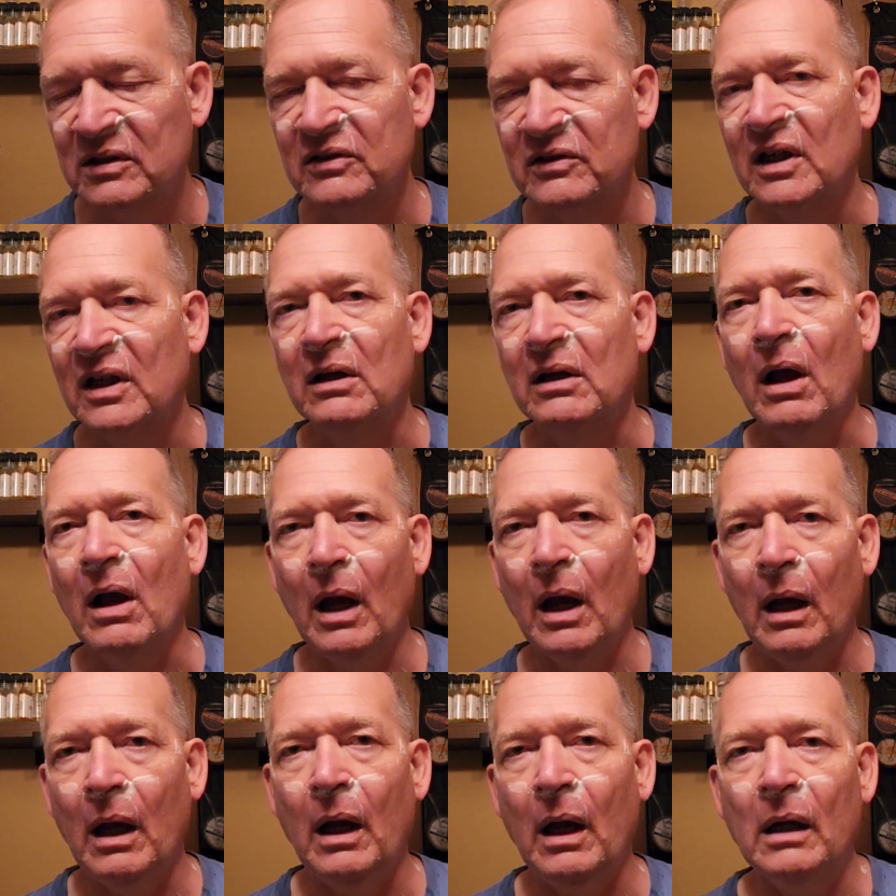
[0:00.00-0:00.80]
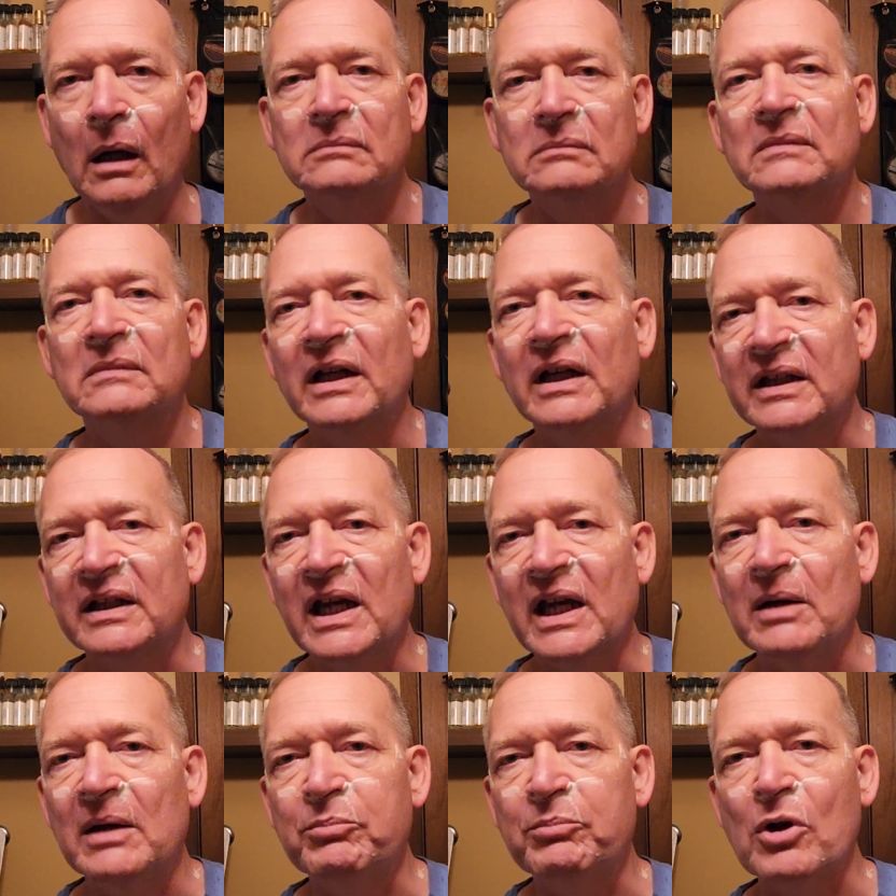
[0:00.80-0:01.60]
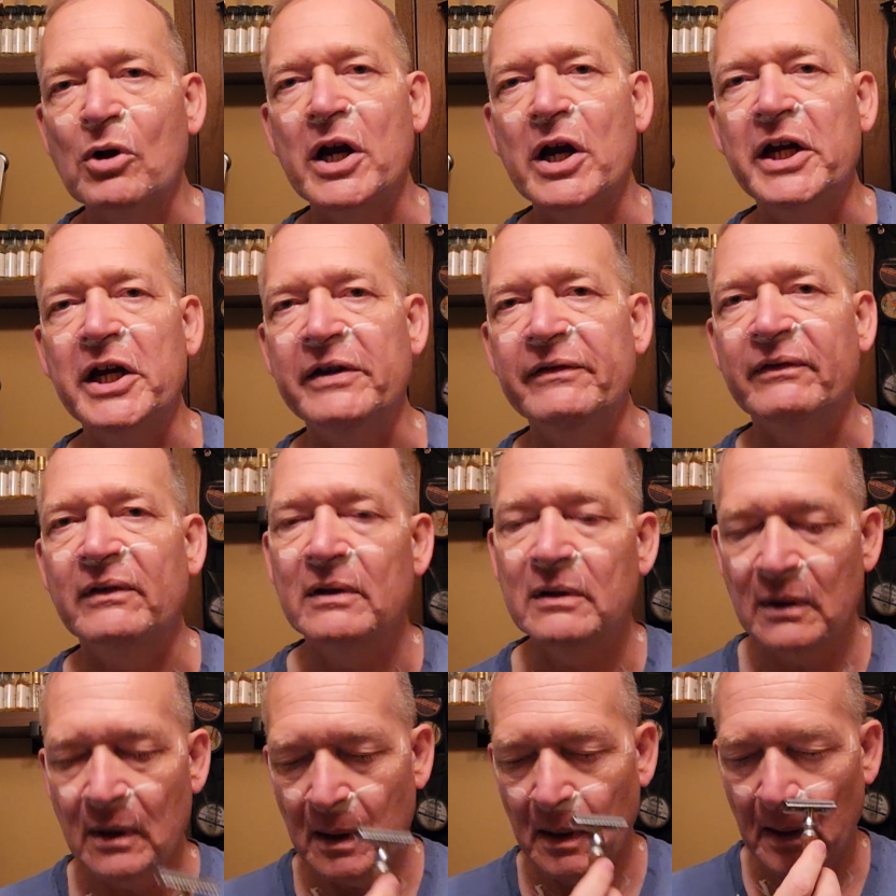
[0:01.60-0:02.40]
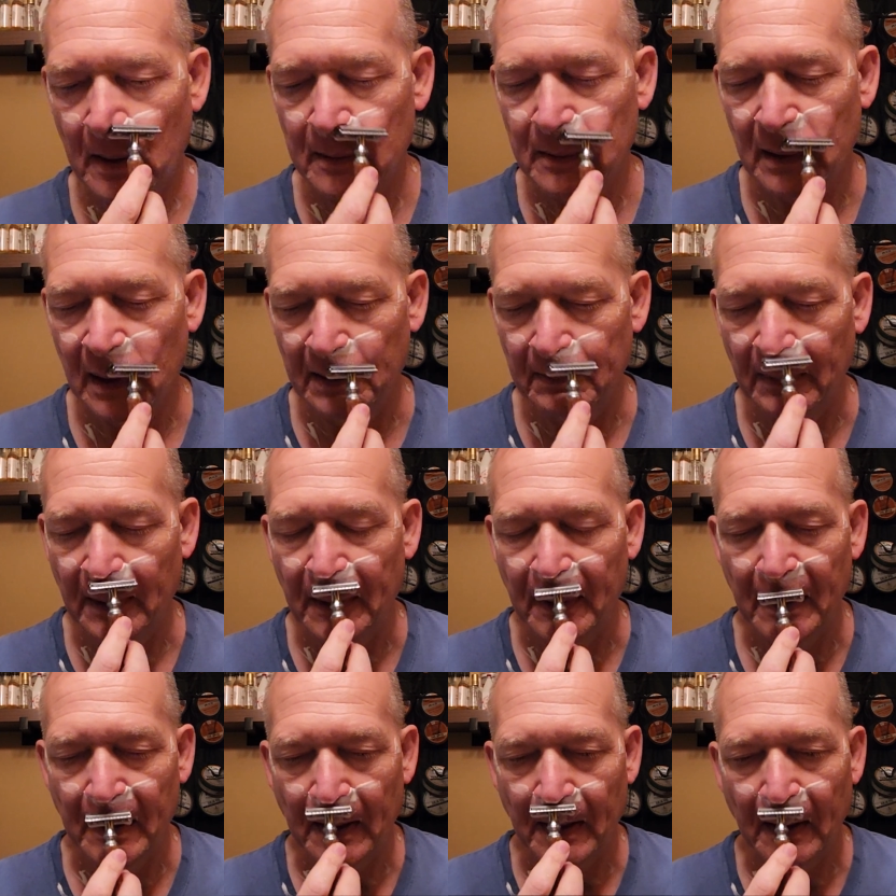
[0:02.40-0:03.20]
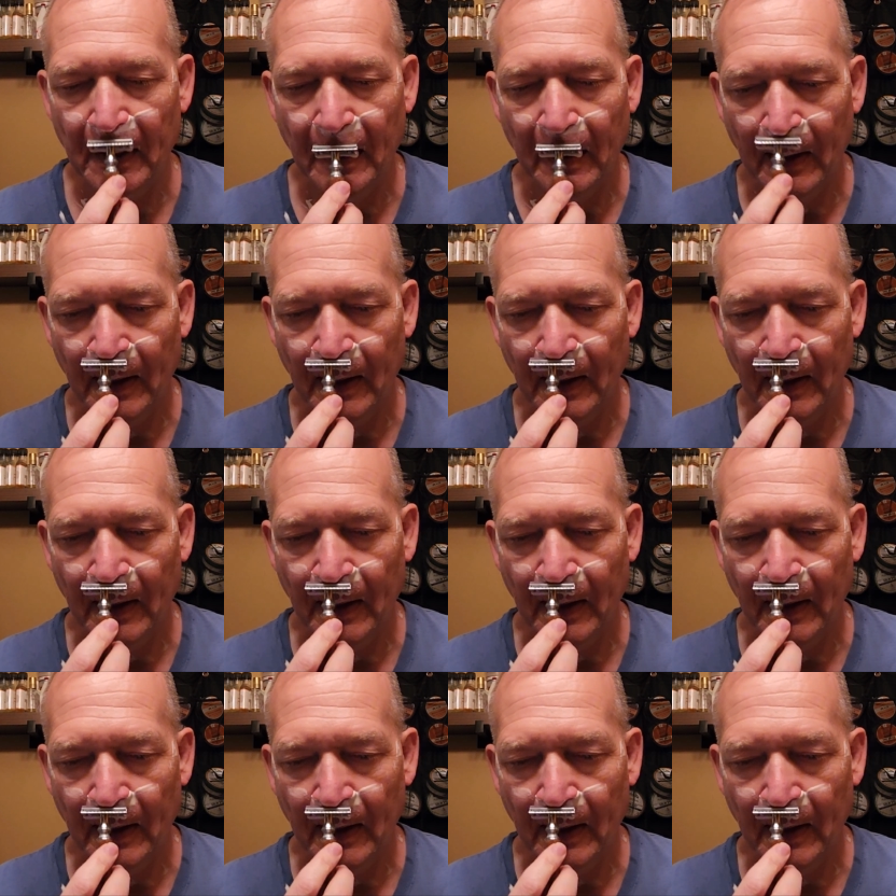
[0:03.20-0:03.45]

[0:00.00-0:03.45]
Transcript: it's like, I can't breathe, type of thing.